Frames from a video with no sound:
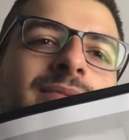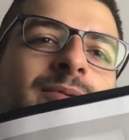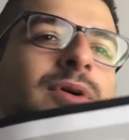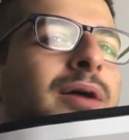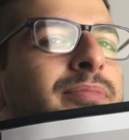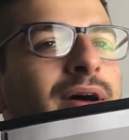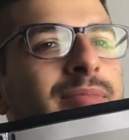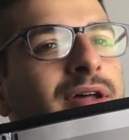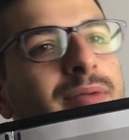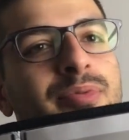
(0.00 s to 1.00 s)
Well, I'm
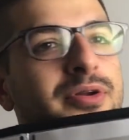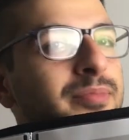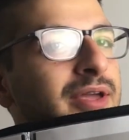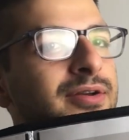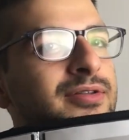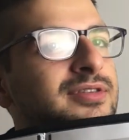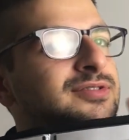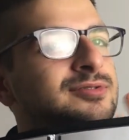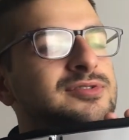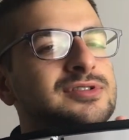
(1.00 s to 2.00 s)
not a printmaker. This
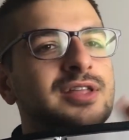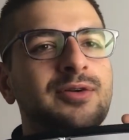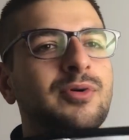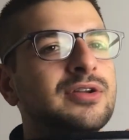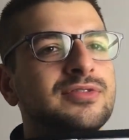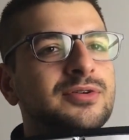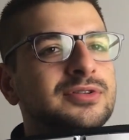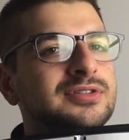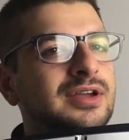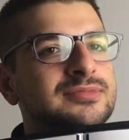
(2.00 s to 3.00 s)
was like one of the
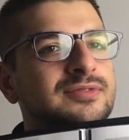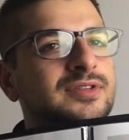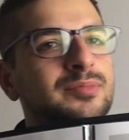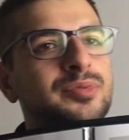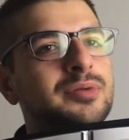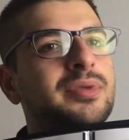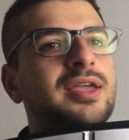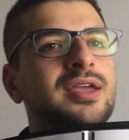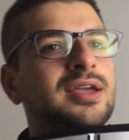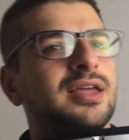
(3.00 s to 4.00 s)
only times I've done
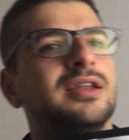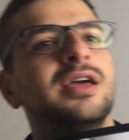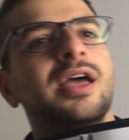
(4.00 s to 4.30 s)
printmaking, and